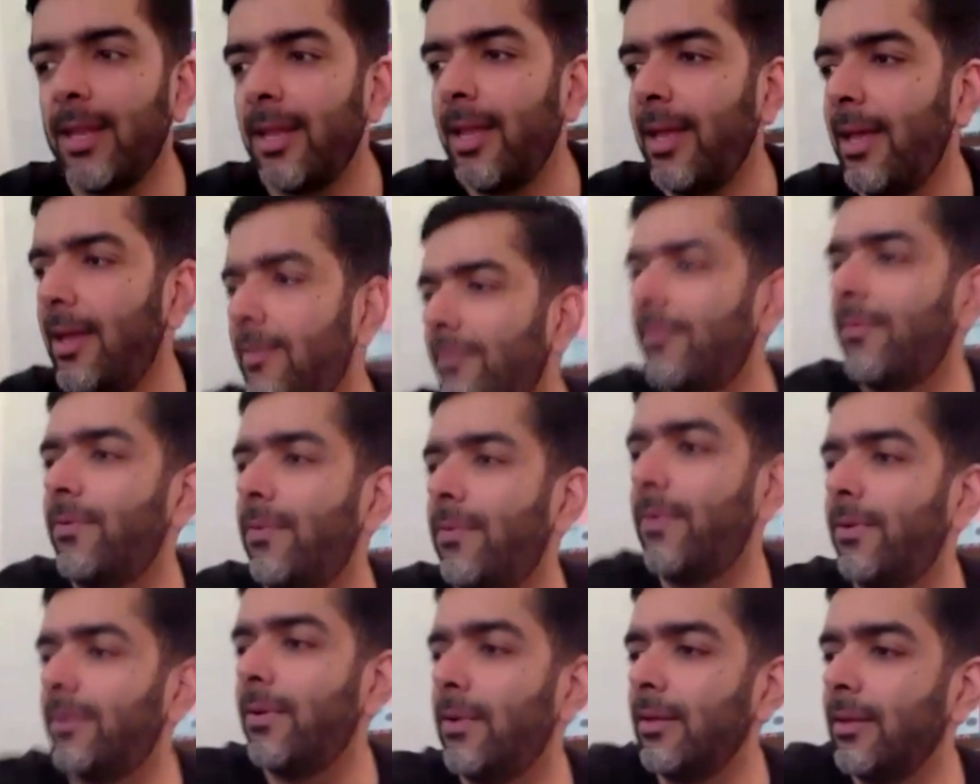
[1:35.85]
then I have
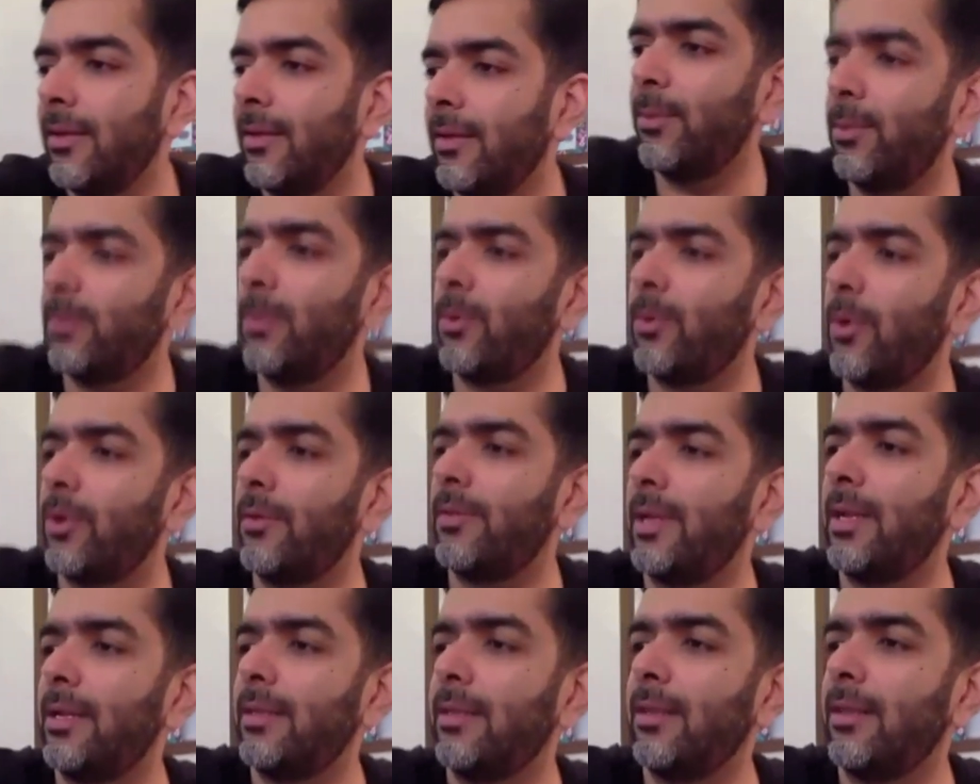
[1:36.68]

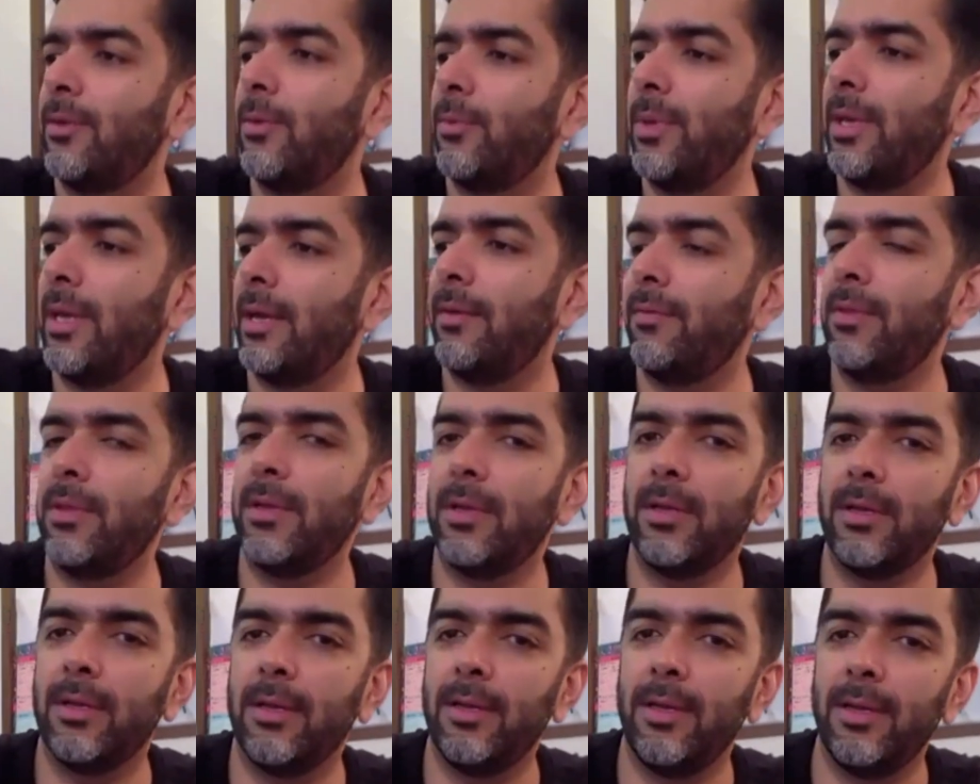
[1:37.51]
all of that. We have
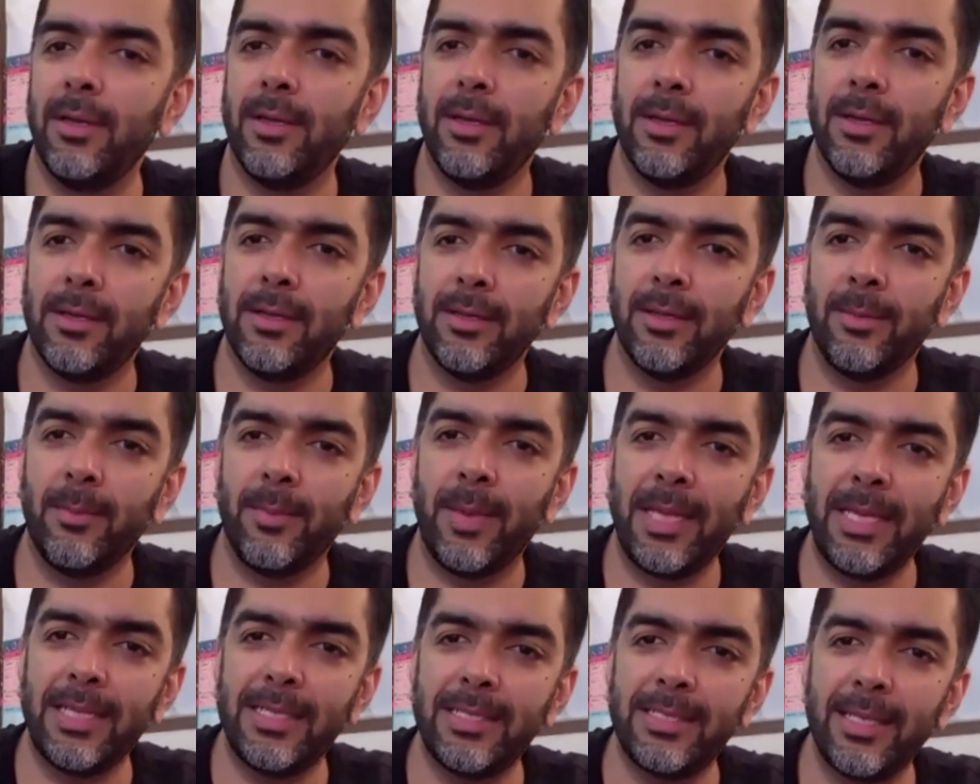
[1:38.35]
the
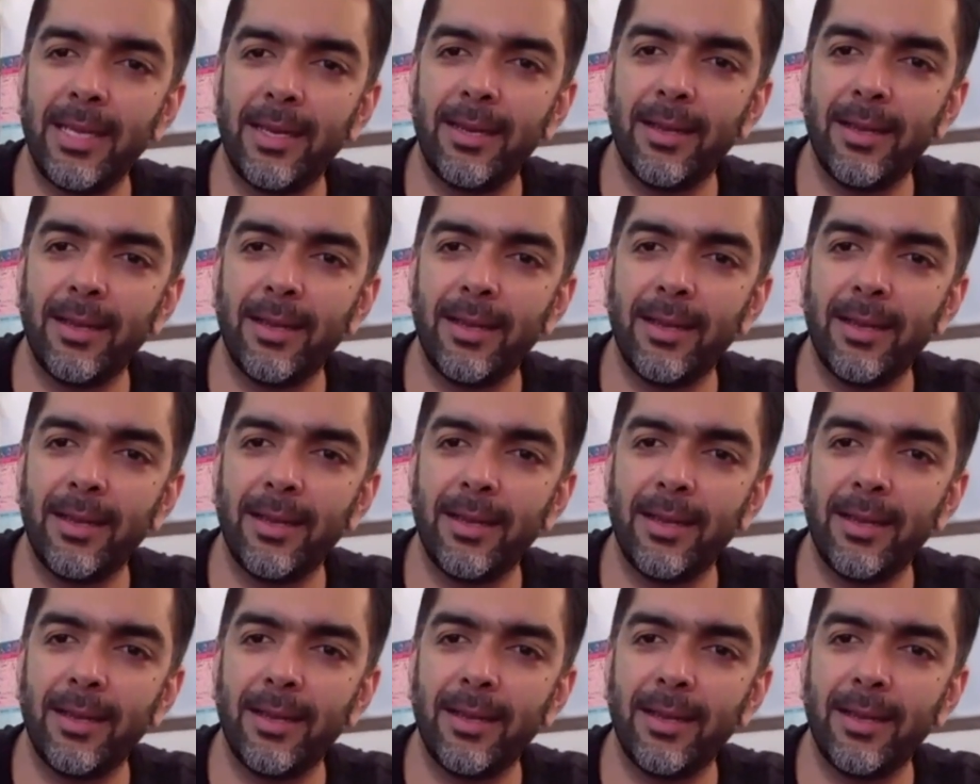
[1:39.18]
mic